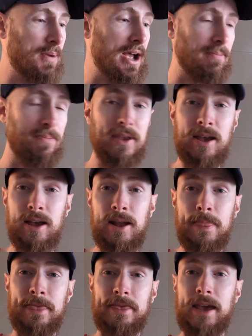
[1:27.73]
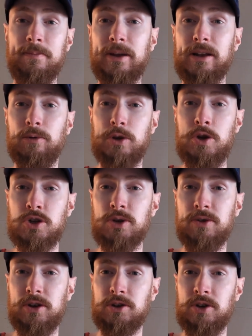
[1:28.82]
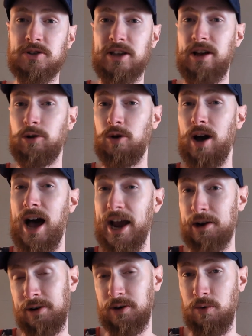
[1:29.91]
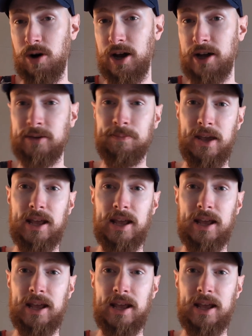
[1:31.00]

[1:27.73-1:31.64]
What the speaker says: But they usually what they'll do is they'll do a higher end one